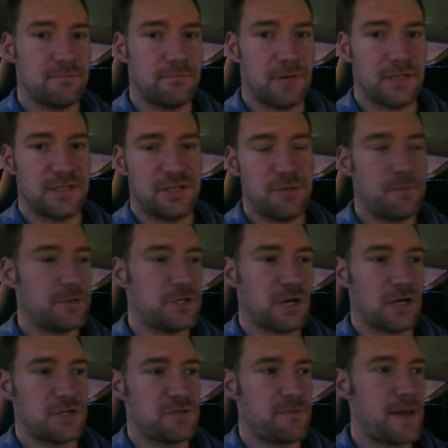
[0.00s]
my
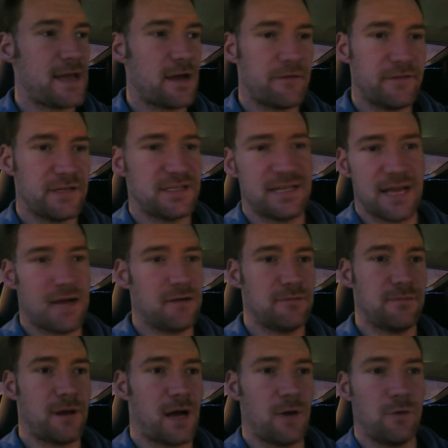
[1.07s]
supercharger bay, obviously I
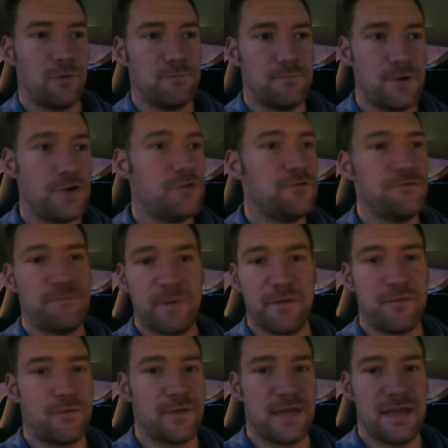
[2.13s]
will move
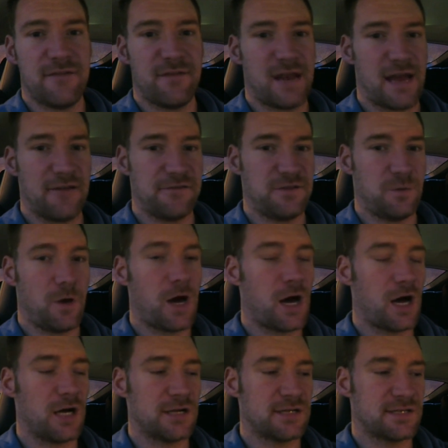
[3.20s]
before they even have to
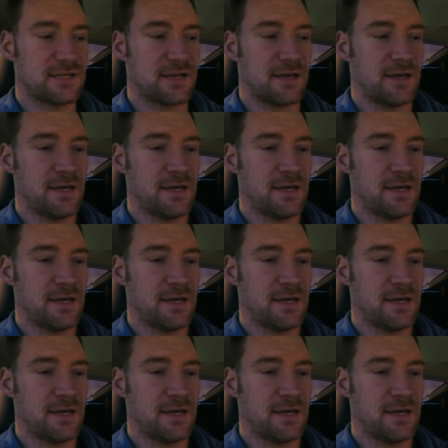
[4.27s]
ask.